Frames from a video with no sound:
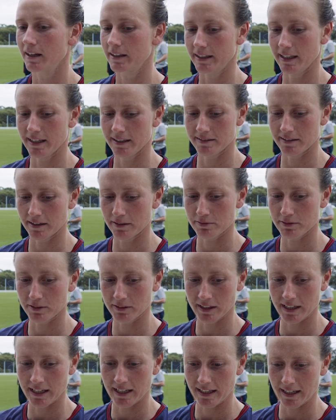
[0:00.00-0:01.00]
Yeah,
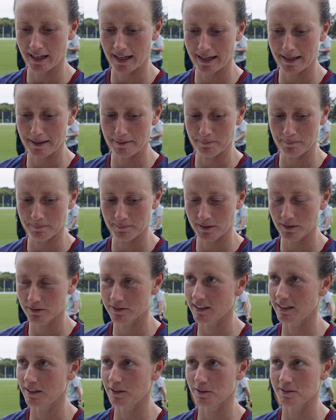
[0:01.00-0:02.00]
definitely. You've
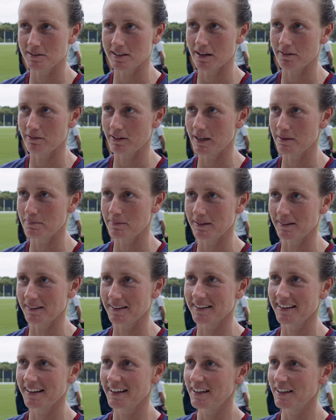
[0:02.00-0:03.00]
seen it on TV, but
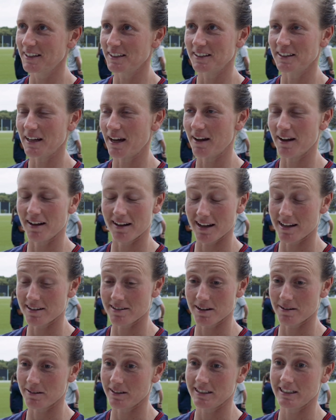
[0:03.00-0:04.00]
yeah, I had
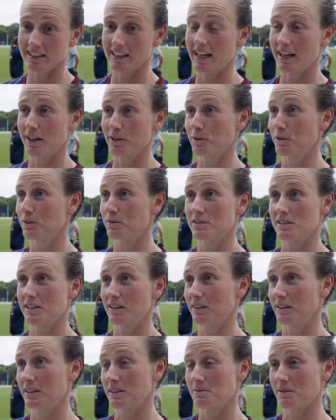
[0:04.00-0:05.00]
no idea how good the
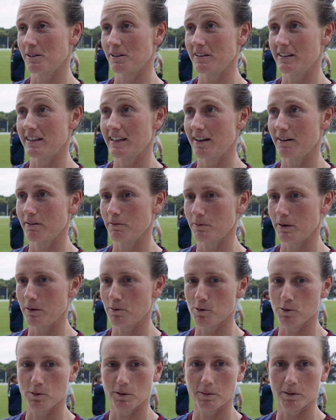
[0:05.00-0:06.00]
facilities were in there, and we
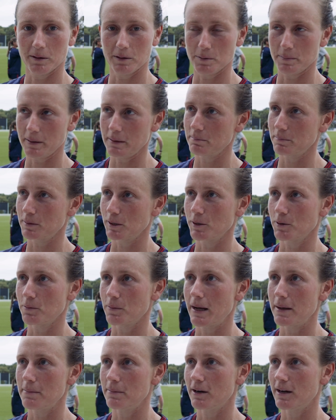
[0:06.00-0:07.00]
were all a little bit blown
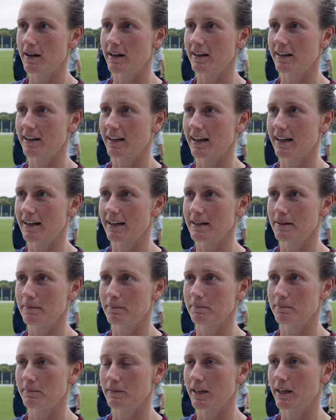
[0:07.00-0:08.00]
away by it.
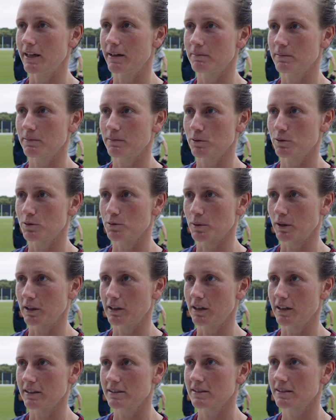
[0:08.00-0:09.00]
Yeah, it's really
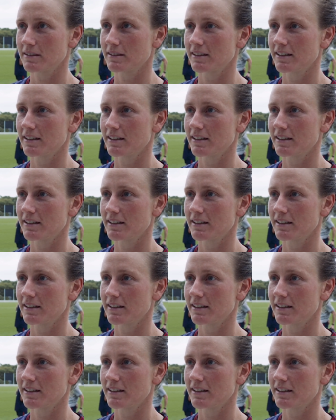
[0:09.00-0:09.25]
nice.